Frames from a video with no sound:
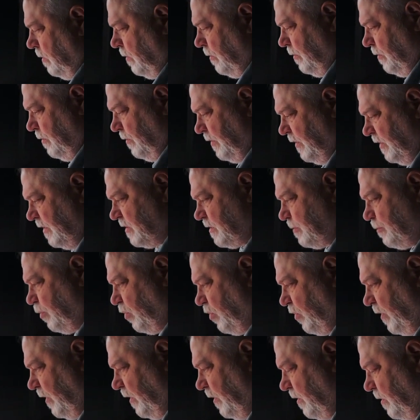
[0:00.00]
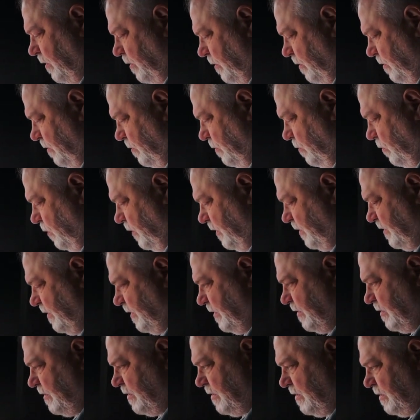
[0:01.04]
This print, which
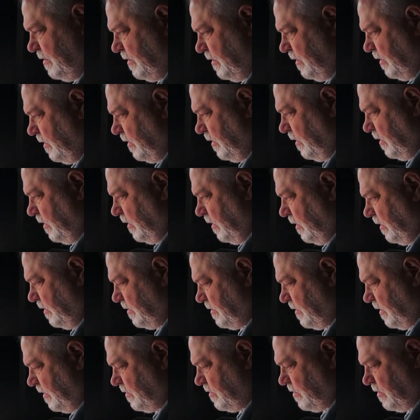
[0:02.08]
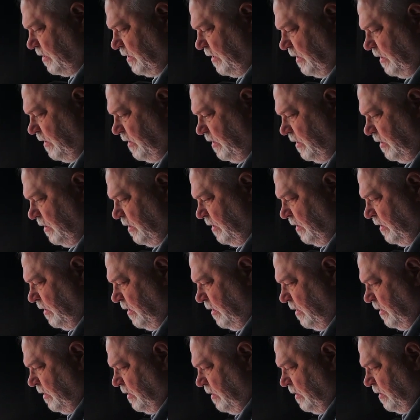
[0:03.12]
is essentially
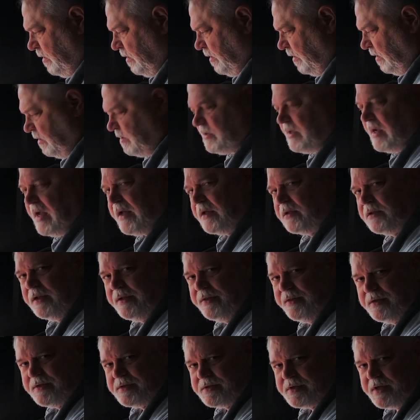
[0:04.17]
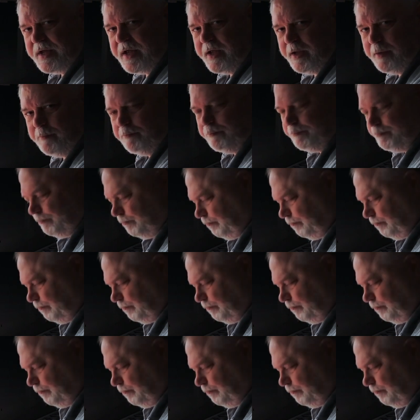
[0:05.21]
exactly the same,